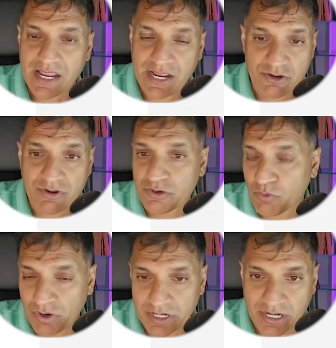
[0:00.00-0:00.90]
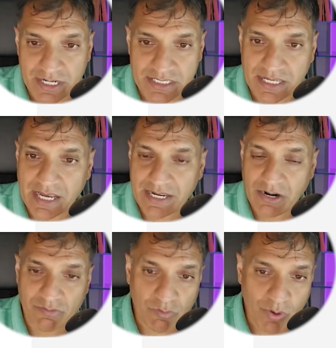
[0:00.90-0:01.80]
and you can organize that
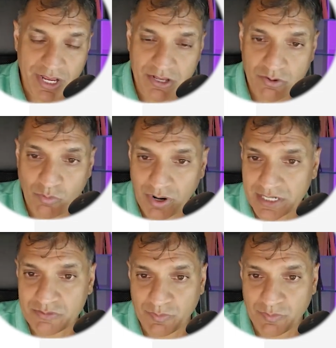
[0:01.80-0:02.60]
however way you want,